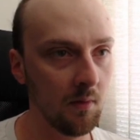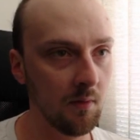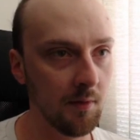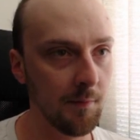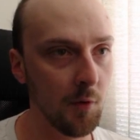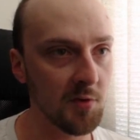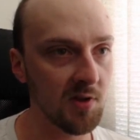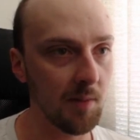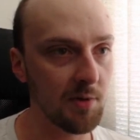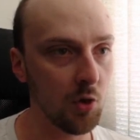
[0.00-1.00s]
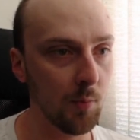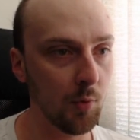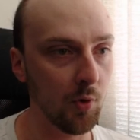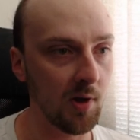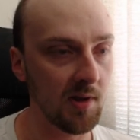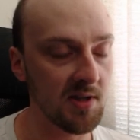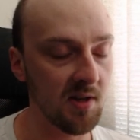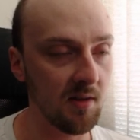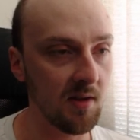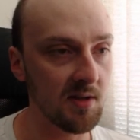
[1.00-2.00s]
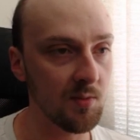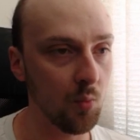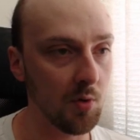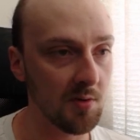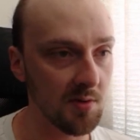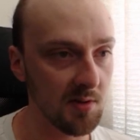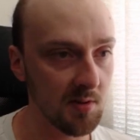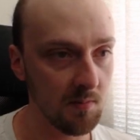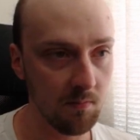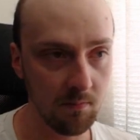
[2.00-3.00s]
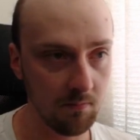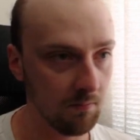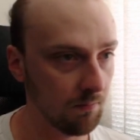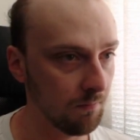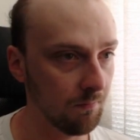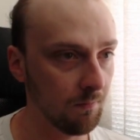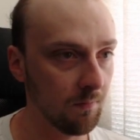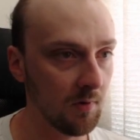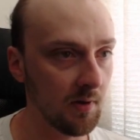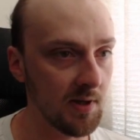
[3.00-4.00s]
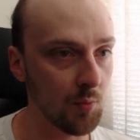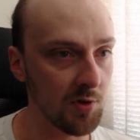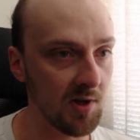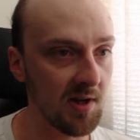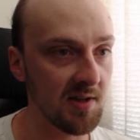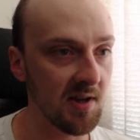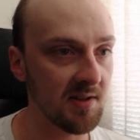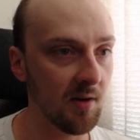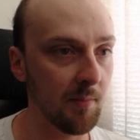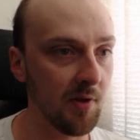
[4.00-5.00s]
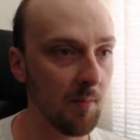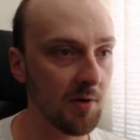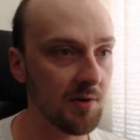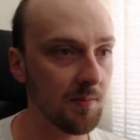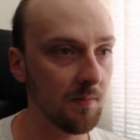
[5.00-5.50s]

First time Slopcore tested this was a disaster pretty much.